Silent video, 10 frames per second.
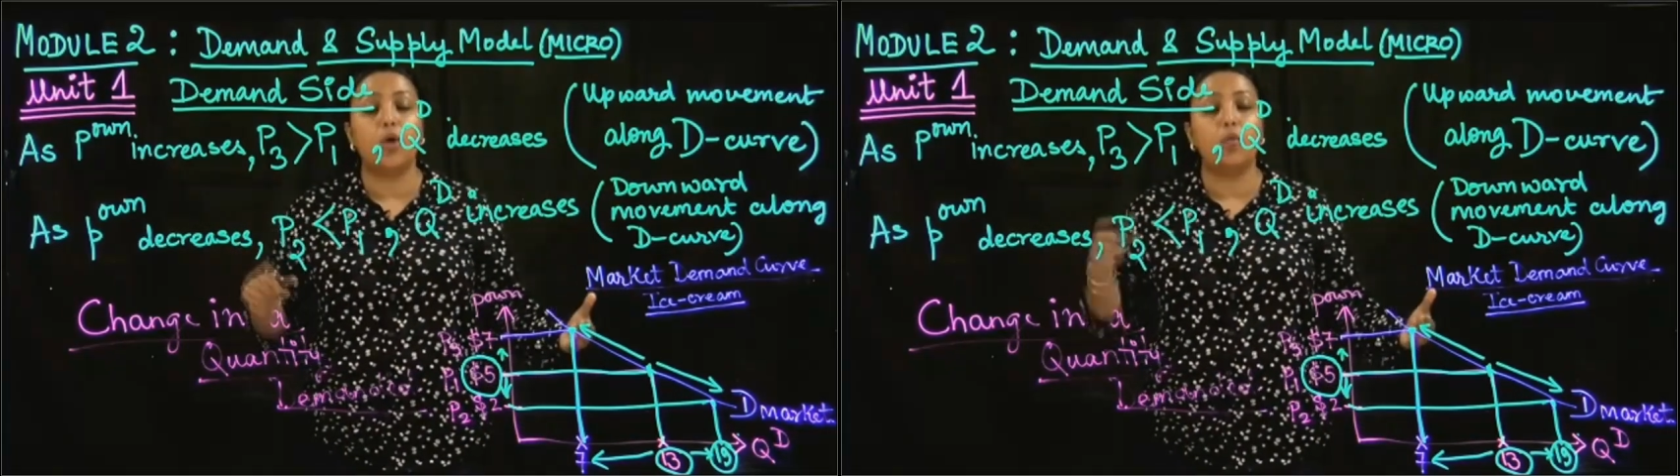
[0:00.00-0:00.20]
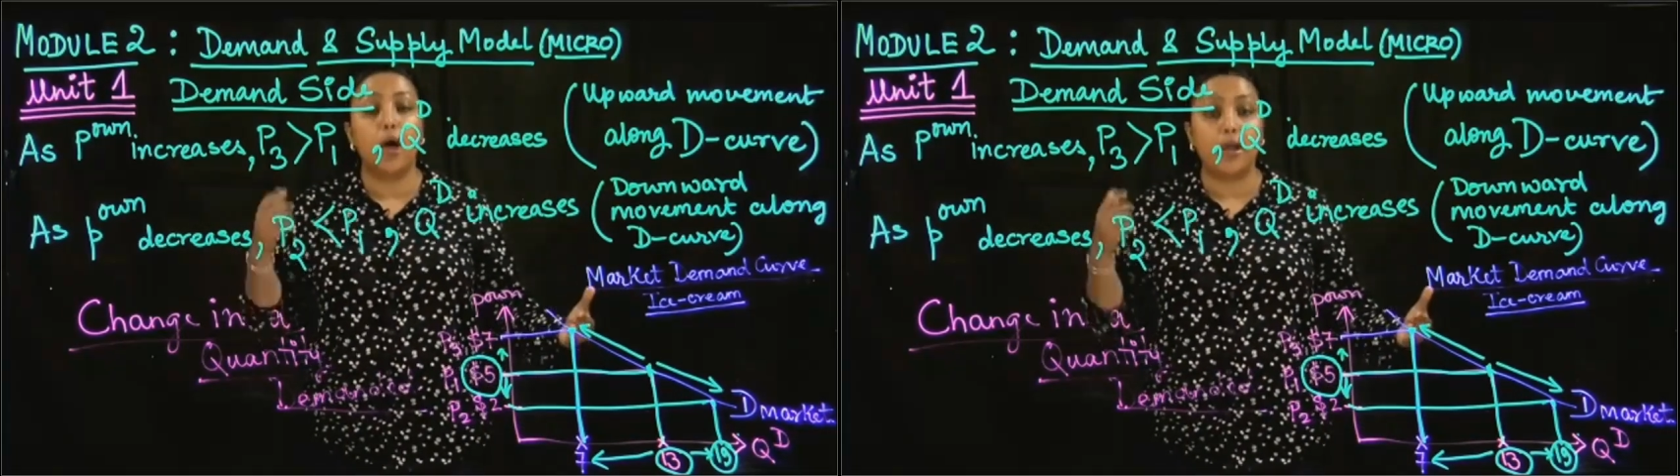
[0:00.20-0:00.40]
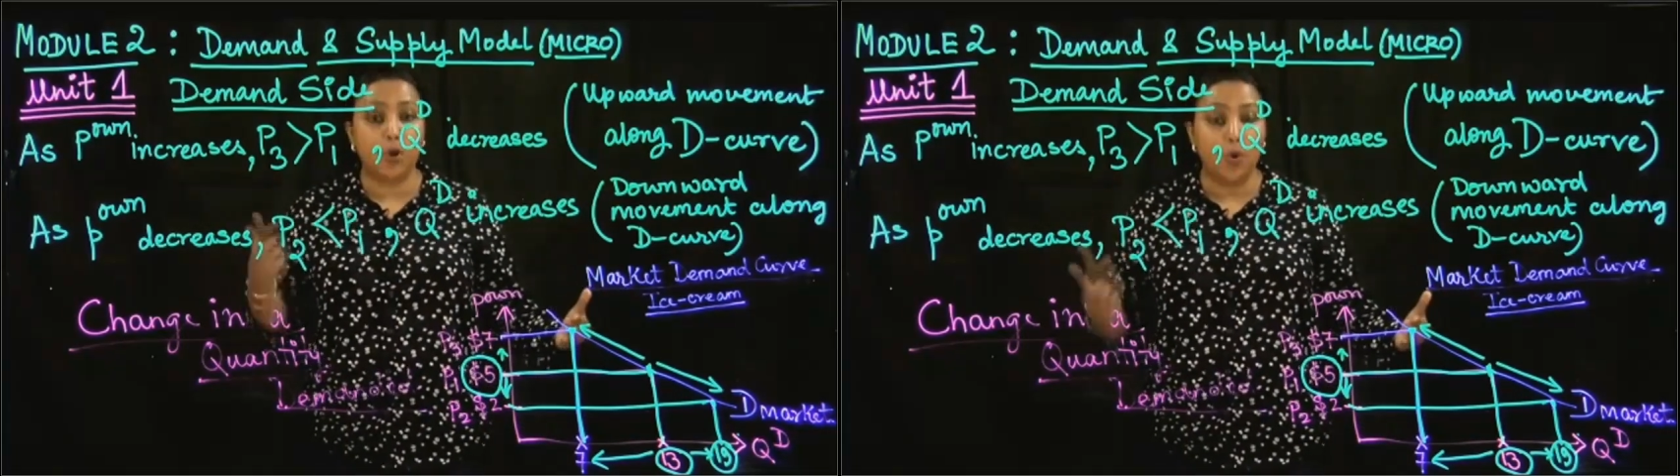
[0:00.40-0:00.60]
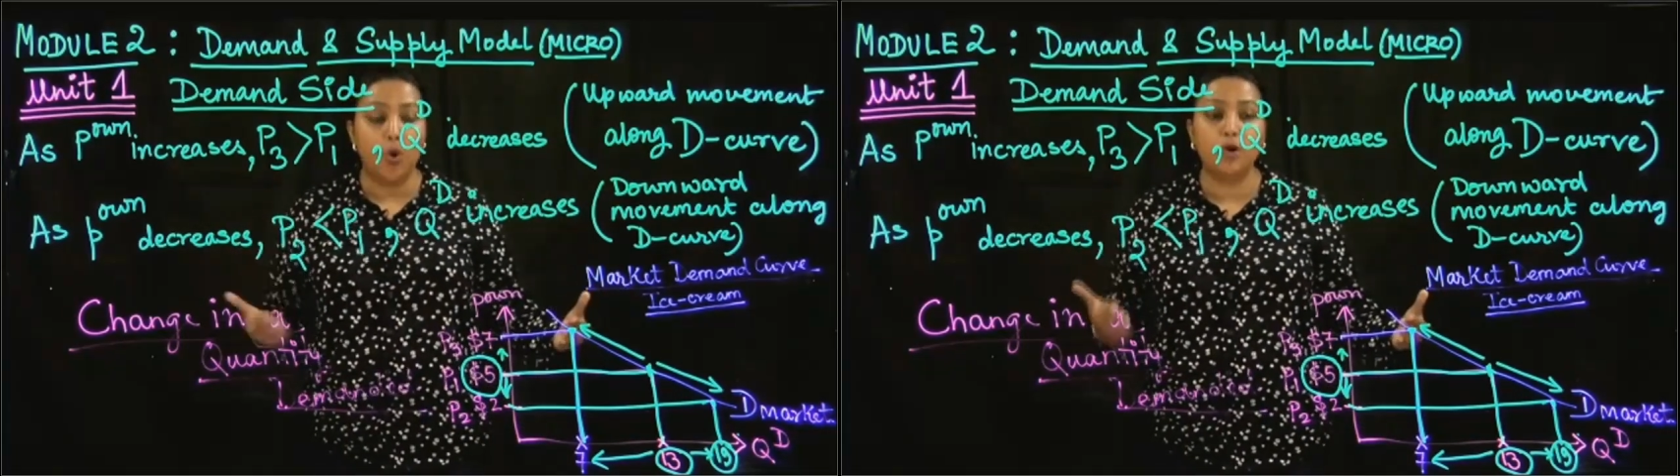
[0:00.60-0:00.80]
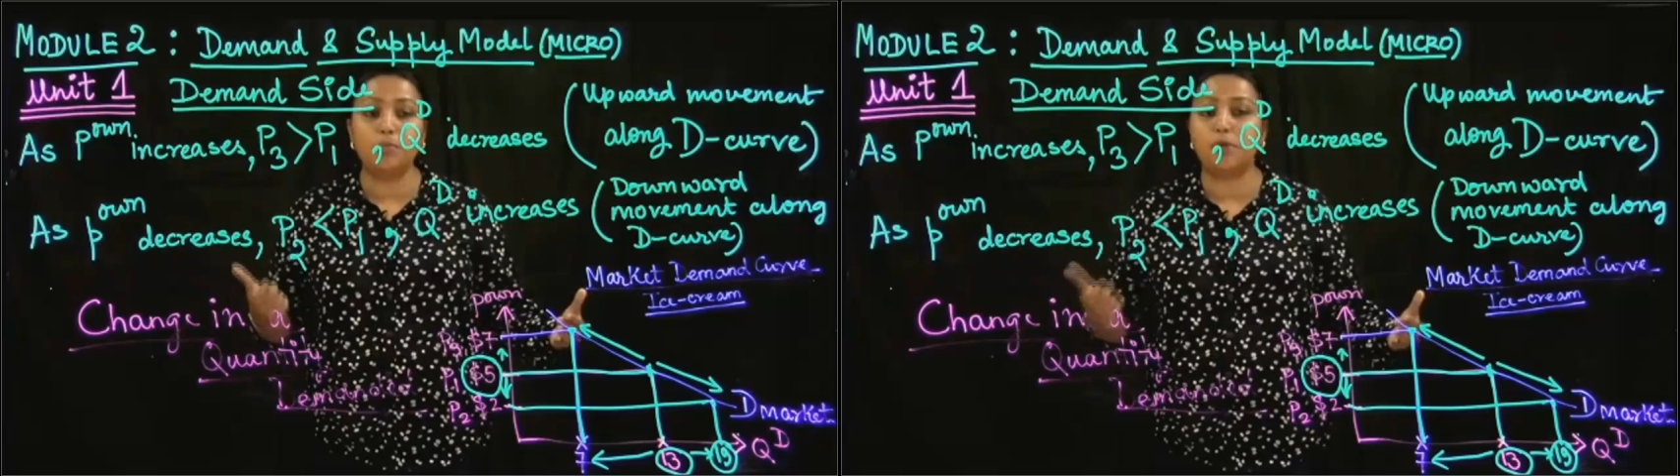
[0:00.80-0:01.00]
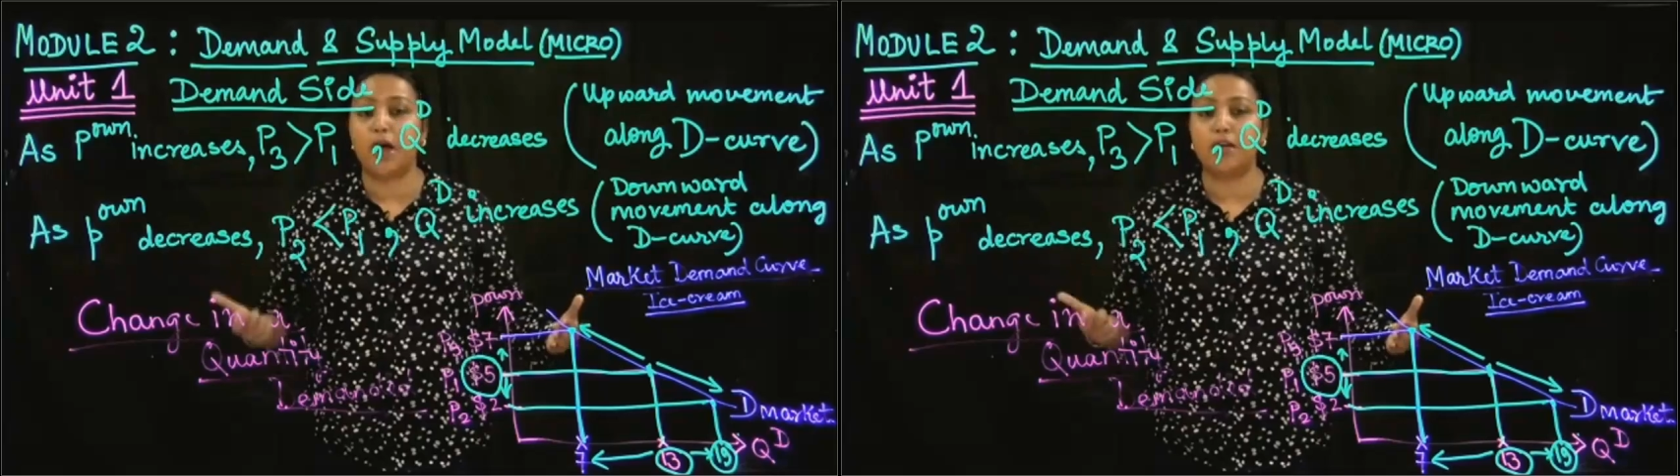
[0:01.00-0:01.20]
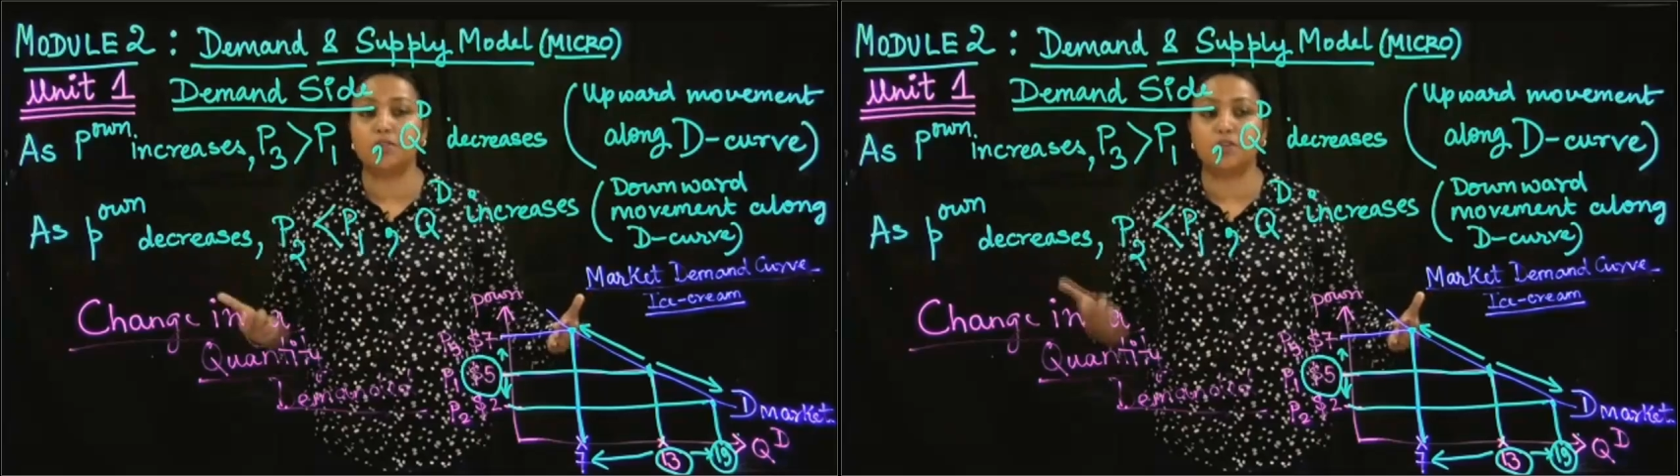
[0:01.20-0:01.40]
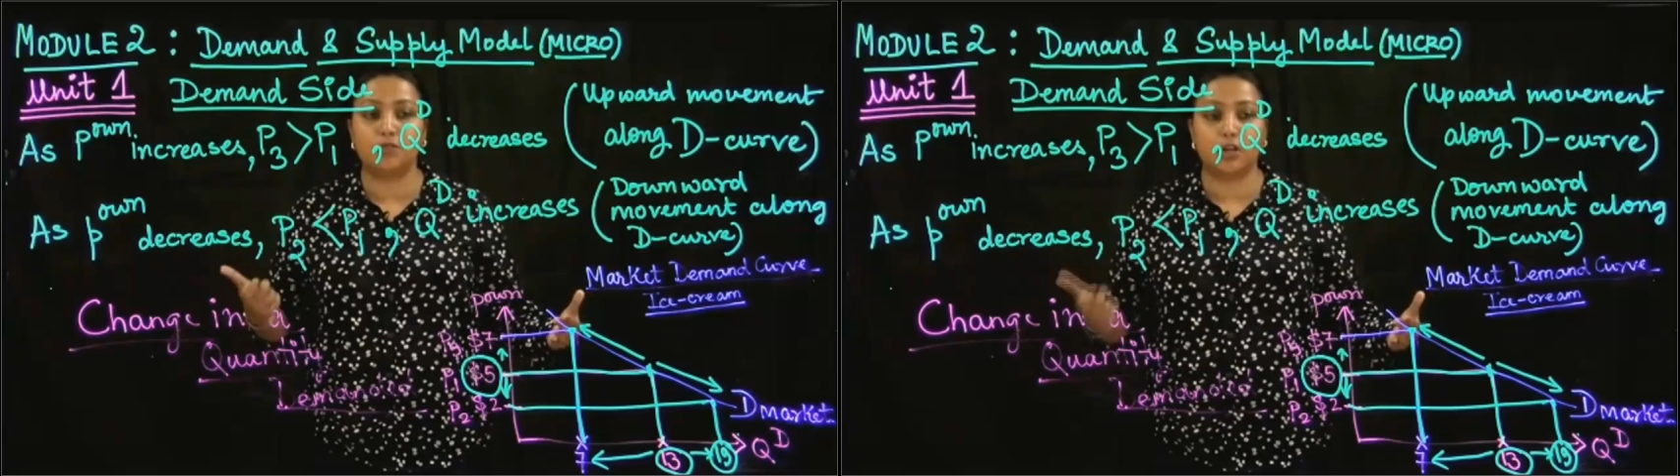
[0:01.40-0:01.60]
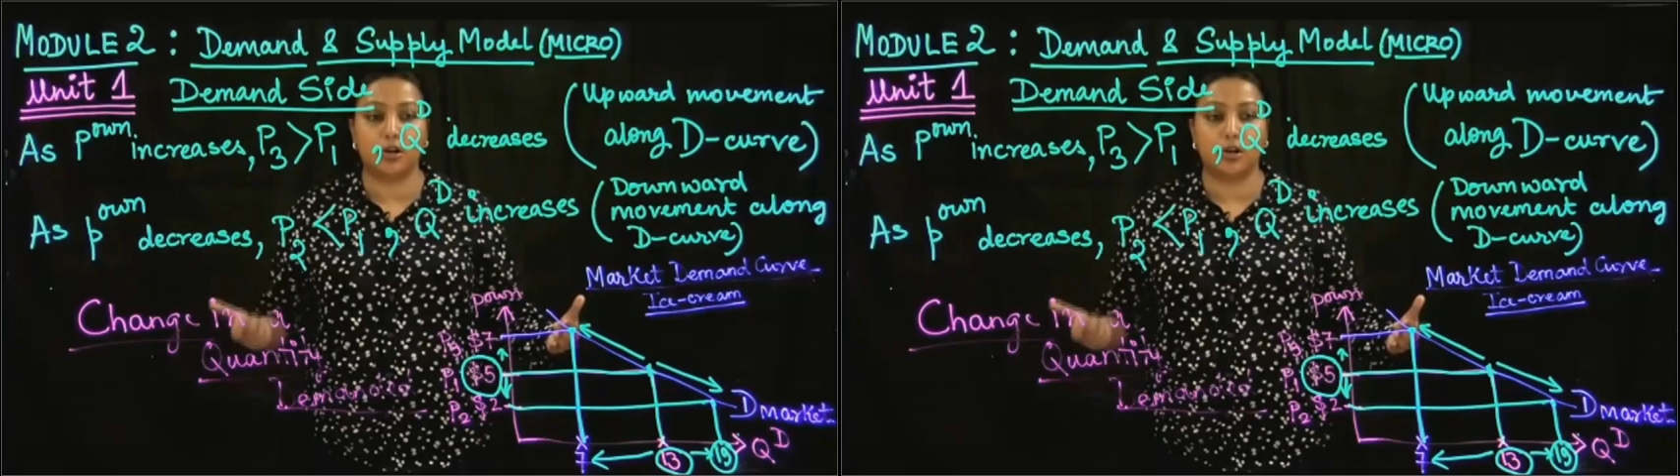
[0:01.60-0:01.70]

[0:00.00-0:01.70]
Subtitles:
while own price of the